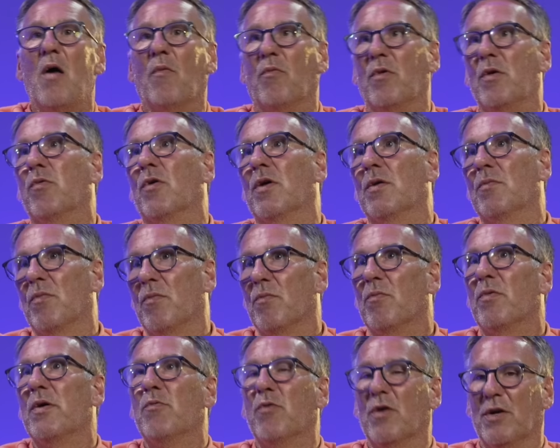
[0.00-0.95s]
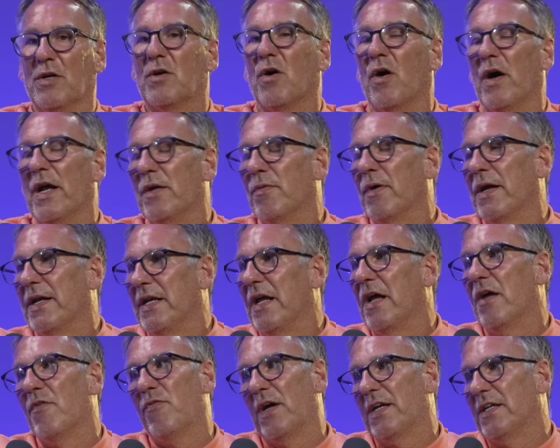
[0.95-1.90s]
we wouldn't have got anywhere
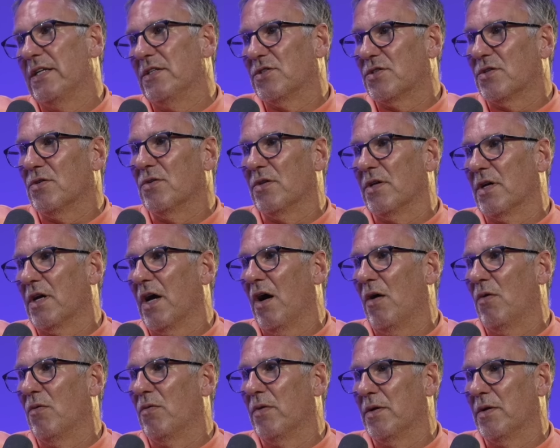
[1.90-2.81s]
near it if I didn't score the goal.